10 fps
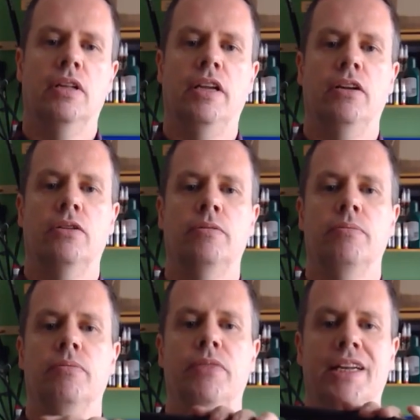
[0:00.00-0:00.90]
there you go.
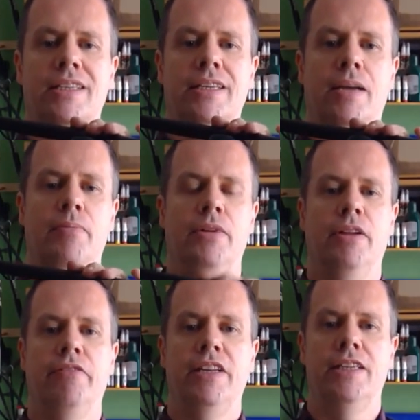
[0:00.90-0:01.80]
That stem
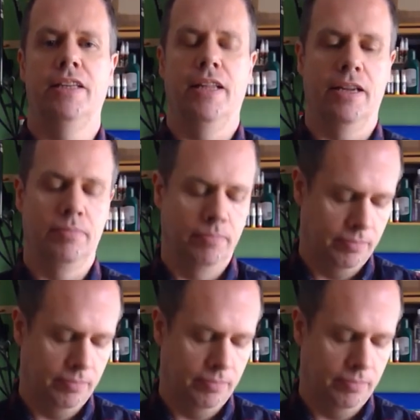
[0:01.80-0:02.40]
fits in there.